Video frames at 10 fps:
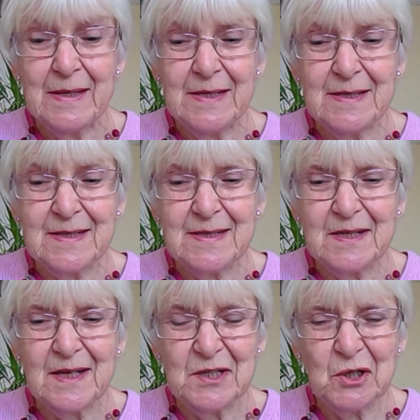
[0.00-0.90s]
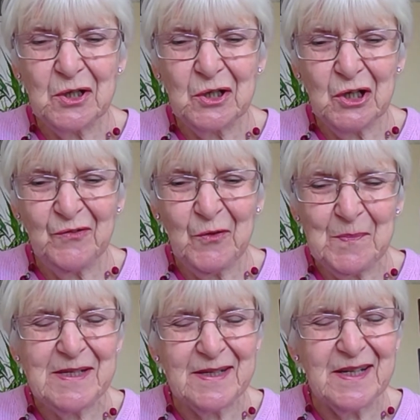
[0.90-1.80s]
is good for
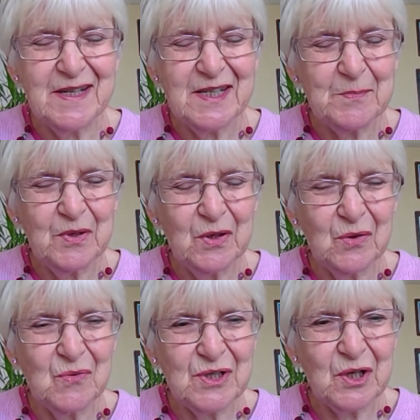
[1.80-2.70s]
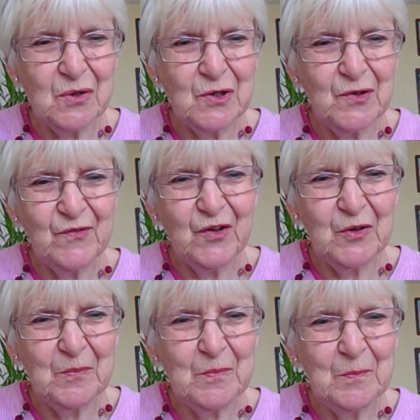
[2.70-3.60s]
business, but also good
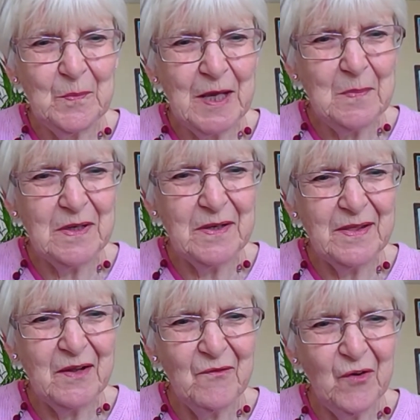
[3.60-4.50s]
for people and the